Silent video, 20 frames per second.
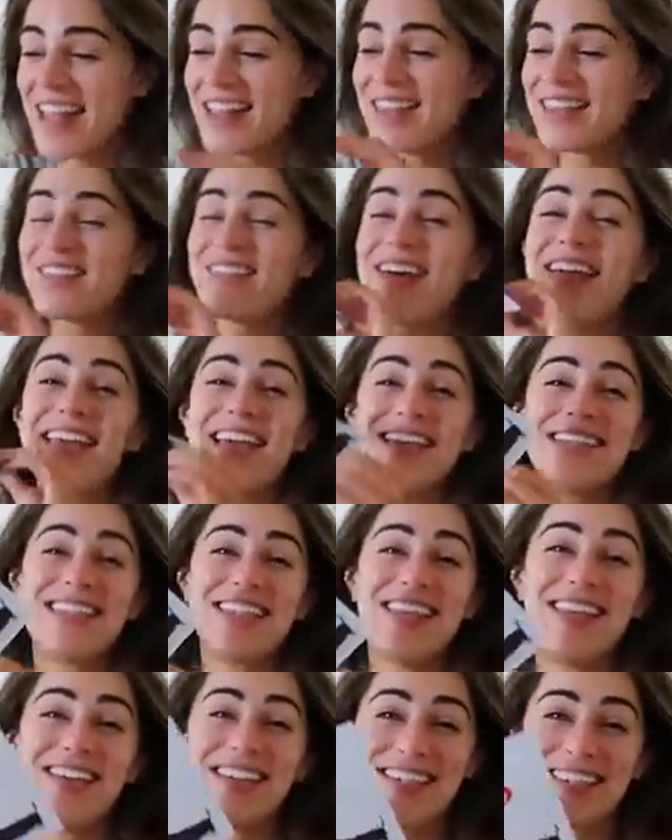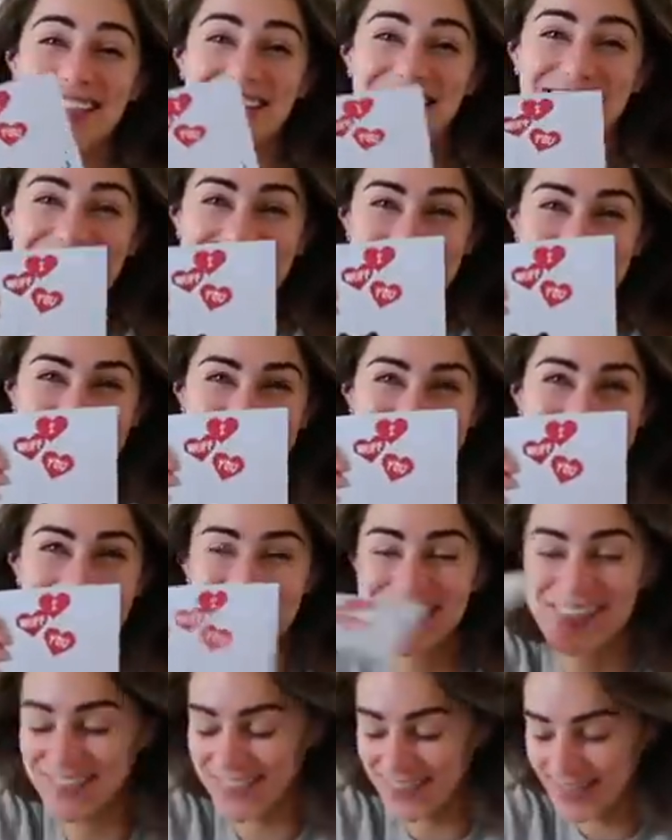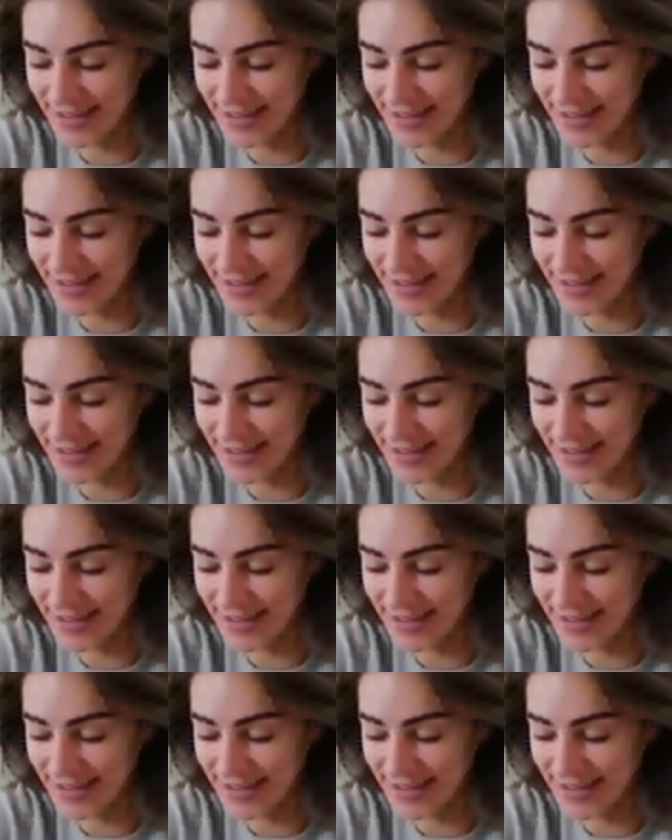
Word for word: Hence why there's 2 sausages on the